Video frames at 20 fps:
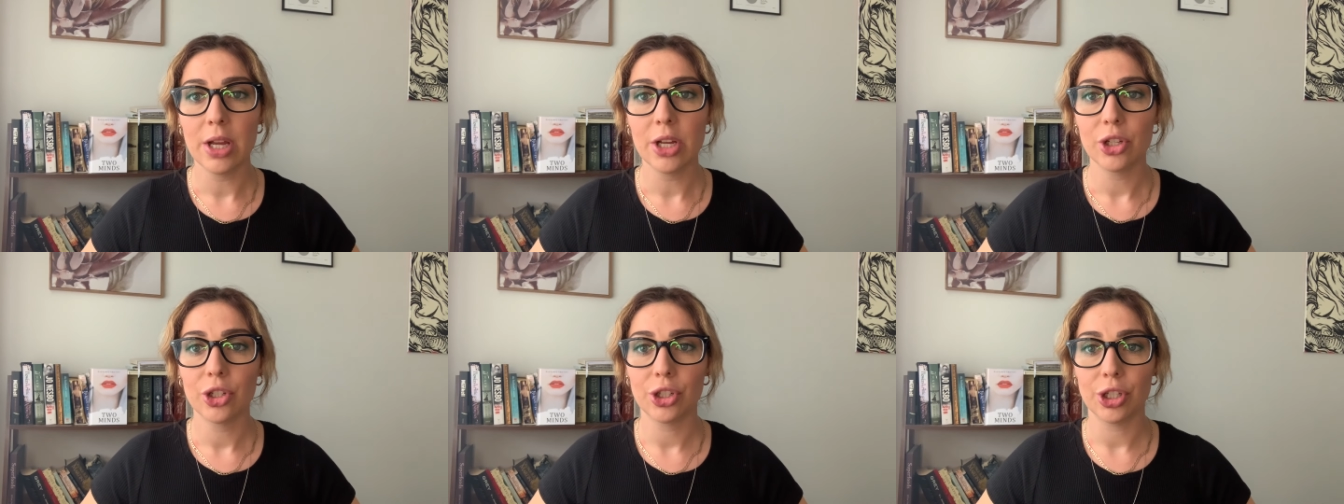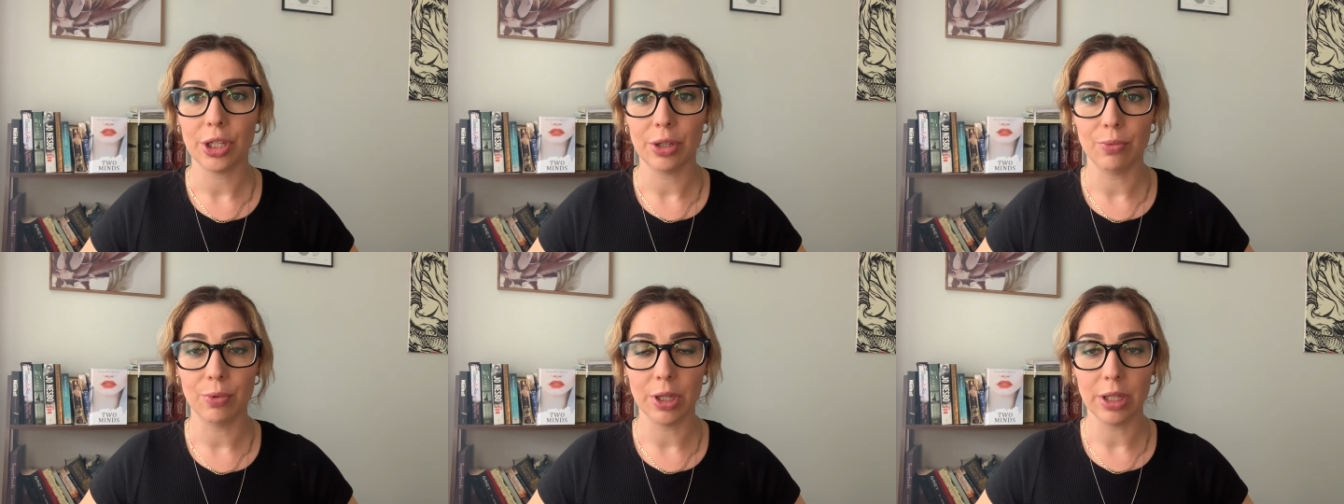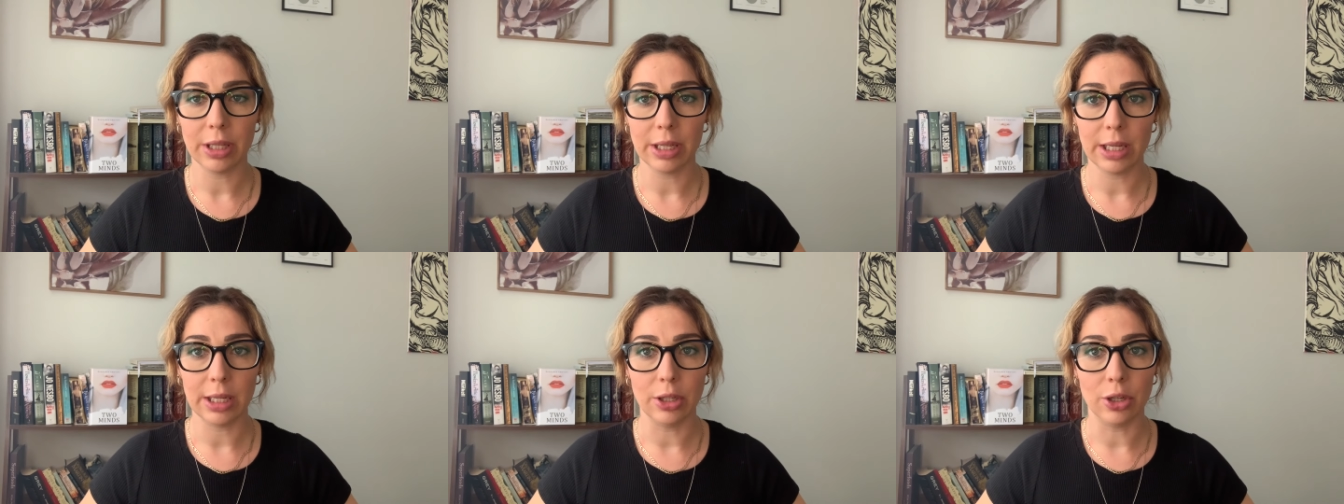She
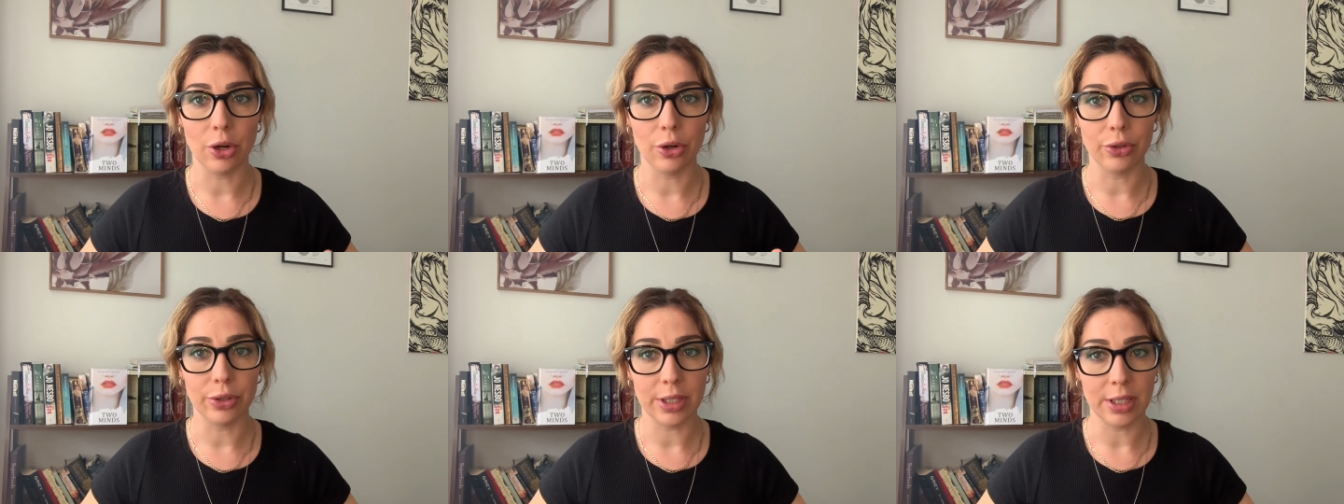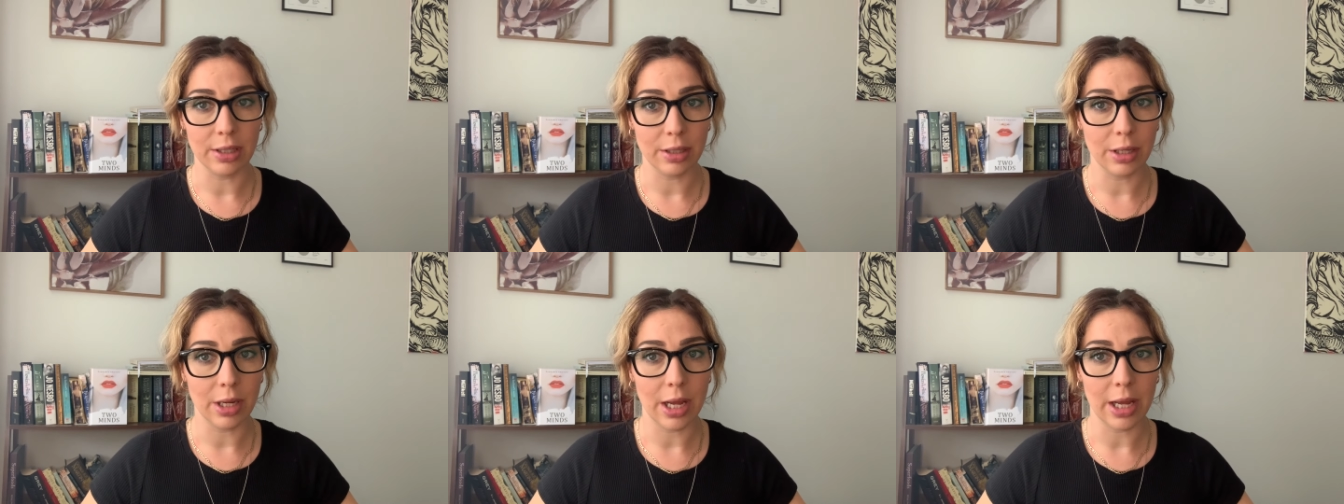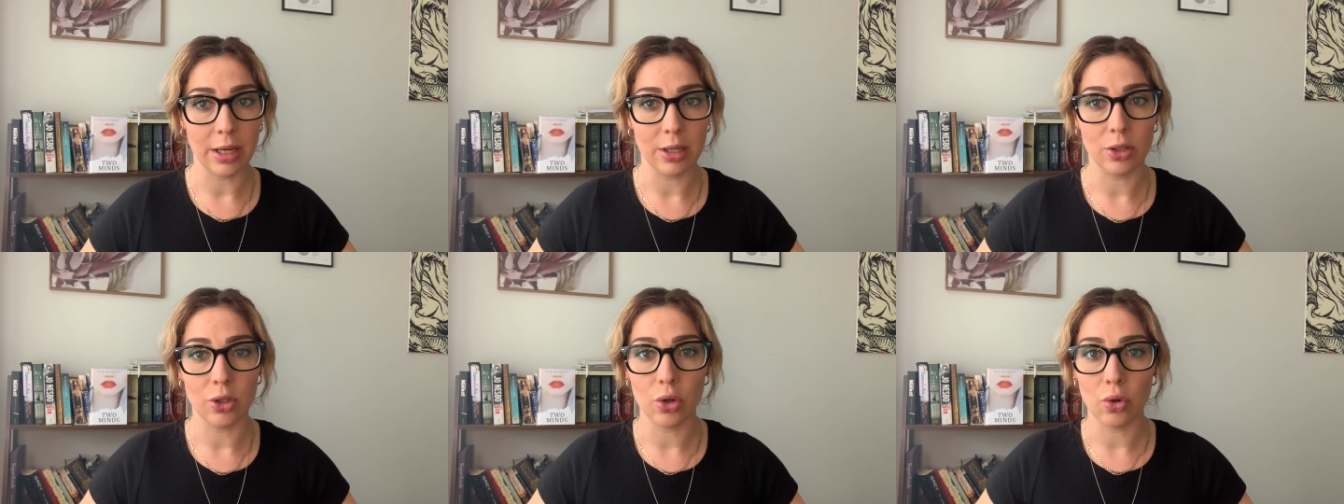really goes in
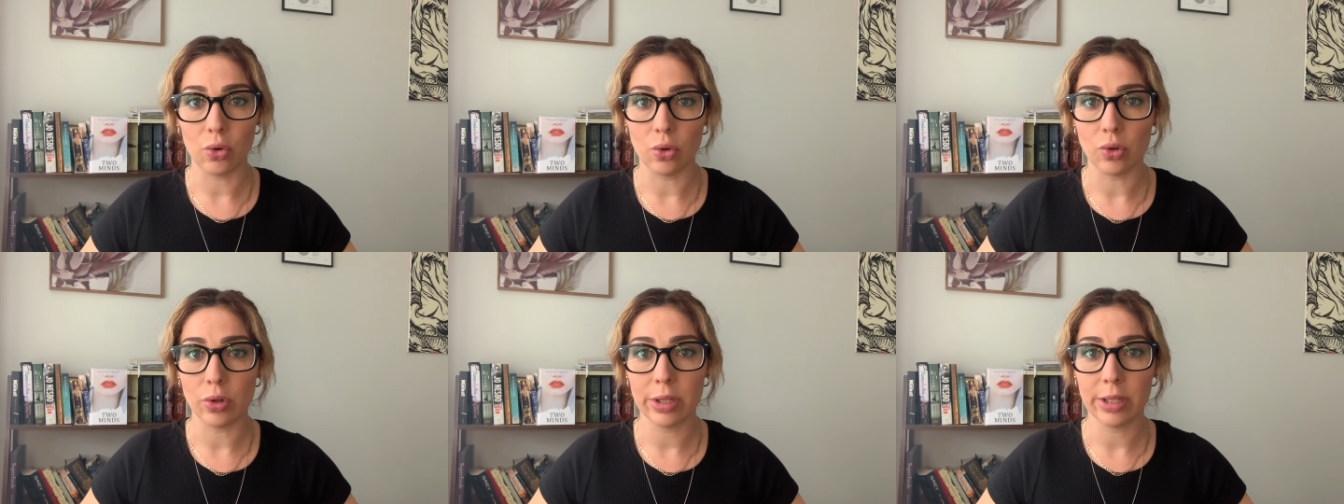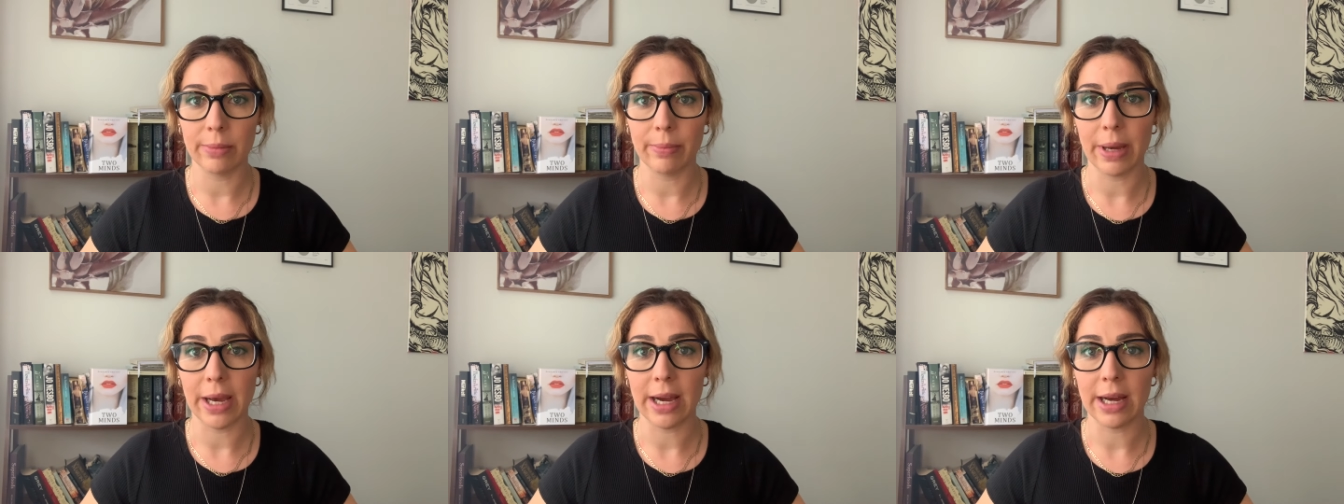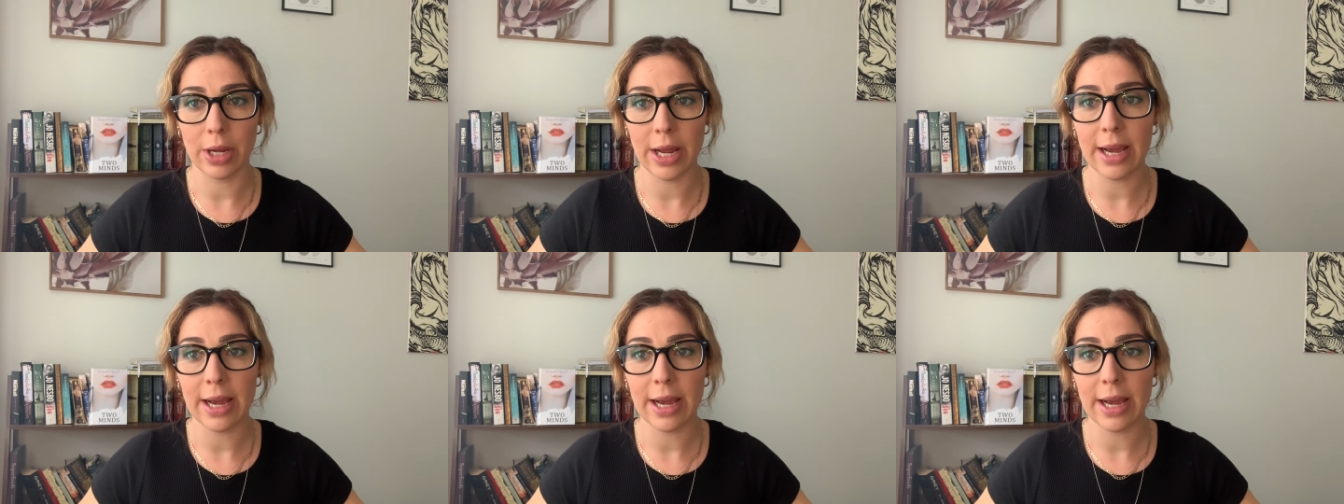and talks about